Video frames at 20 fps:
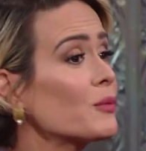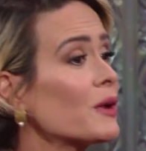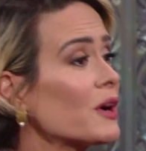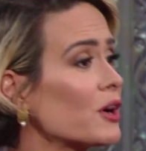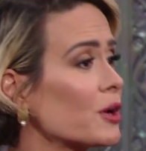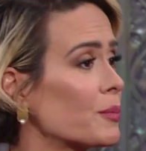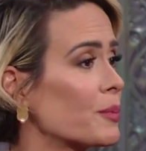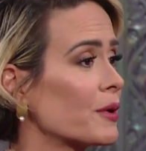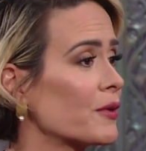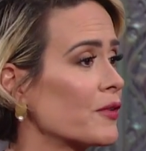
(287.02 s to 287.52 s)
wear
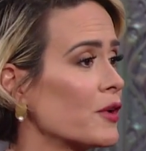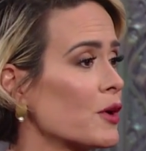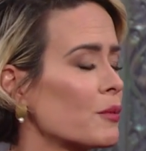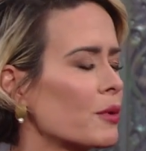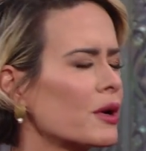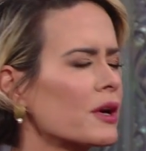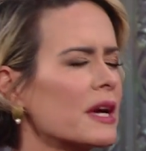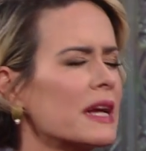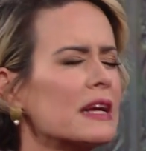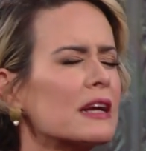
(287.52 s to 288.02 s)
her perfume,
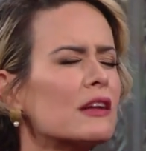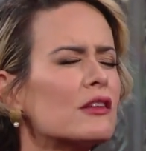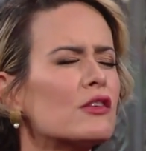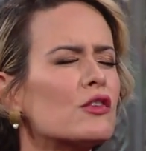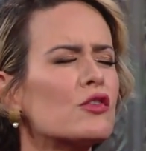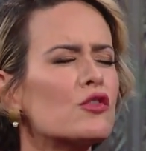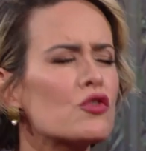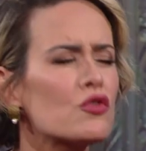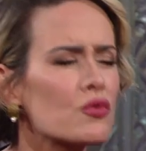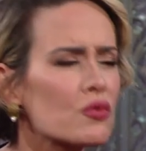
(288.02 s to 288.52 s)
her
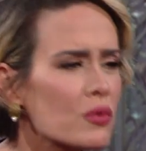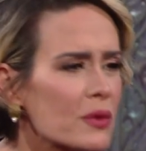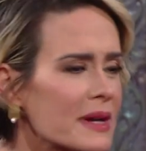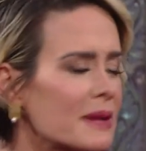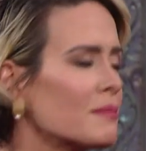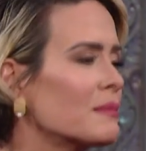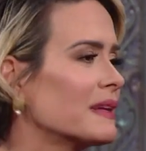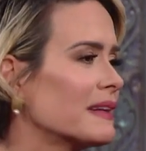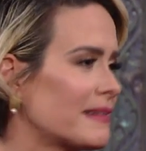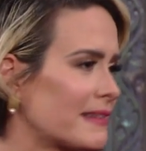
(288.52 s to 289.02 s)

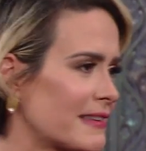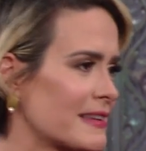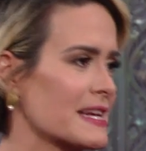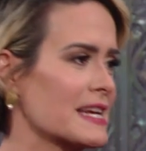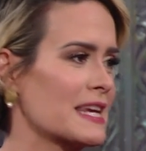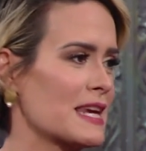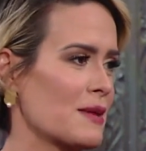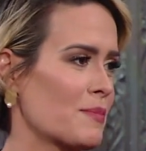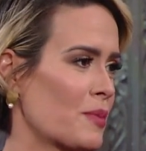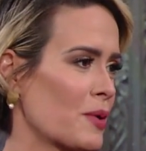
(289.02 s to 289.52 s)
extremely
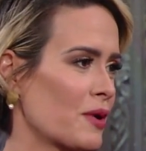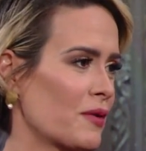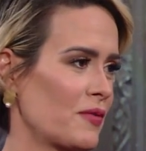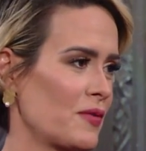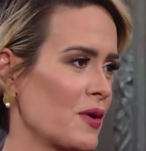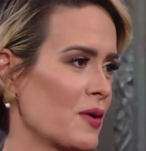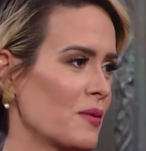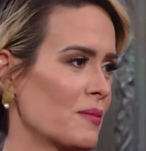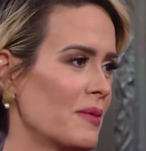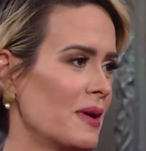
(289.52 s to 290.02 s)
stinky perfume.